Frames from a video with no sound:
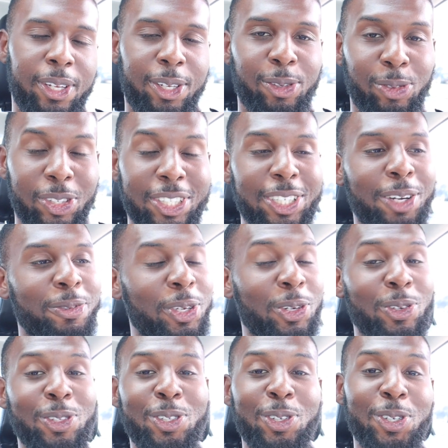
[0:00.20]
What's up,
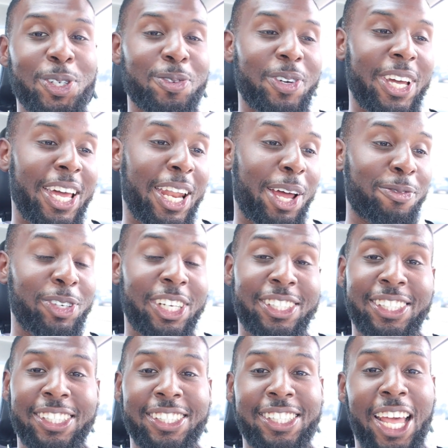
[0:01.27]
YouTube, man? I'm just
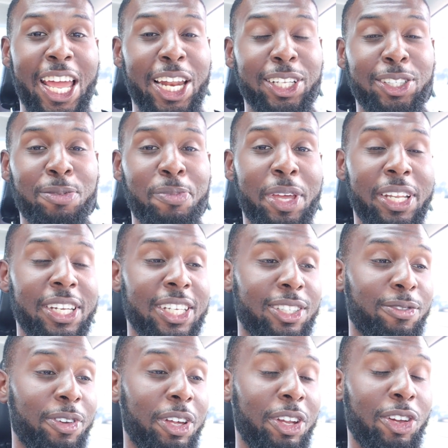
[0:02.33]
excited to make this
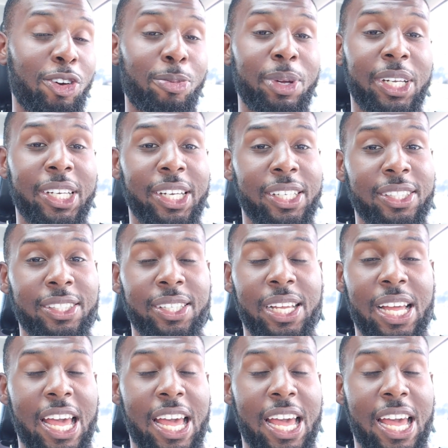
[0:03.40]
video because